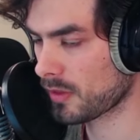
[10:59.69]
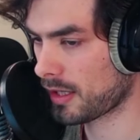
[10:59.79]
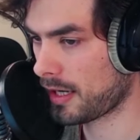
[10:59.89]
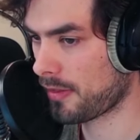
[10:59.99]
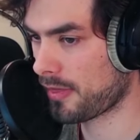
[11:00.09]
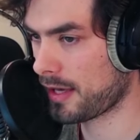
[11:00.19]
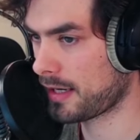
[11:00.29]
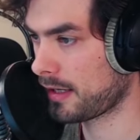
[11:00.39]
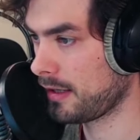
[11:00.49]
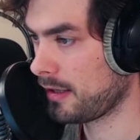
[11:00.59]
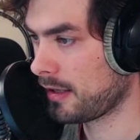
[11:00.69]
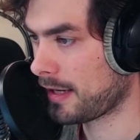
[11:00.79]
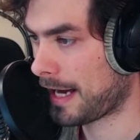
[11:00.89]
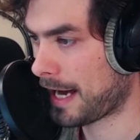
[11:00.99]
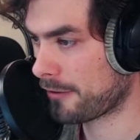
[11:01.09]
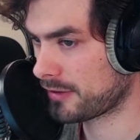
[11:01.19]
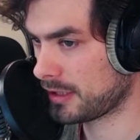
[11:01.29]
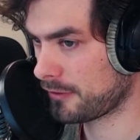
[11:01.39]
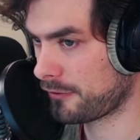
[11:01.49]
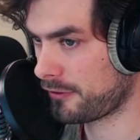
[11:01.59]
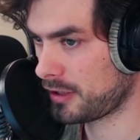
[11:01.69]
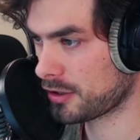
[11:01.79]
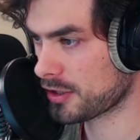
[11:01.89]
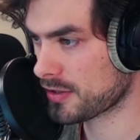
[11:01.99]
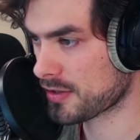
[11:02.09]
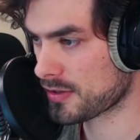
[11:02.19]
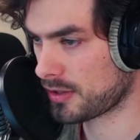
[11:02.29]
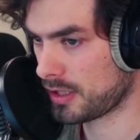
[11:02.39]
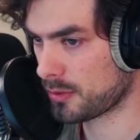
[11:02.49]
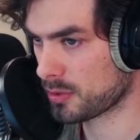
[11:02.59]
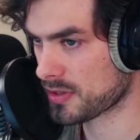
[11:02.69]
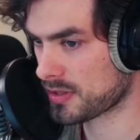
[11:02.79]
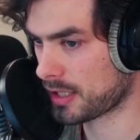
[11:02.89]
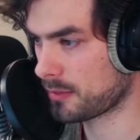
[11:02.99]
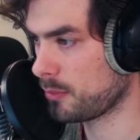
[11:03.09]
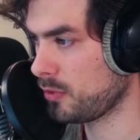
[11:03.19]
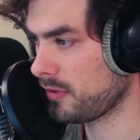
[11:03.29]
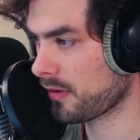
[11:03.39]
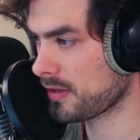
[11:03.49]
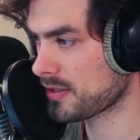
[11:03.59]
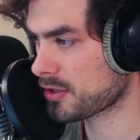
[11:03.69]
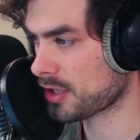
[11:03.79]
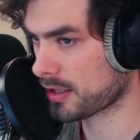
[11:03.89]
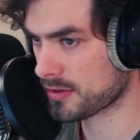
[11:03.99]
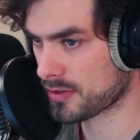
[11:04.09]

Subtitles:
And then after it finishes, it will start moving these chunks.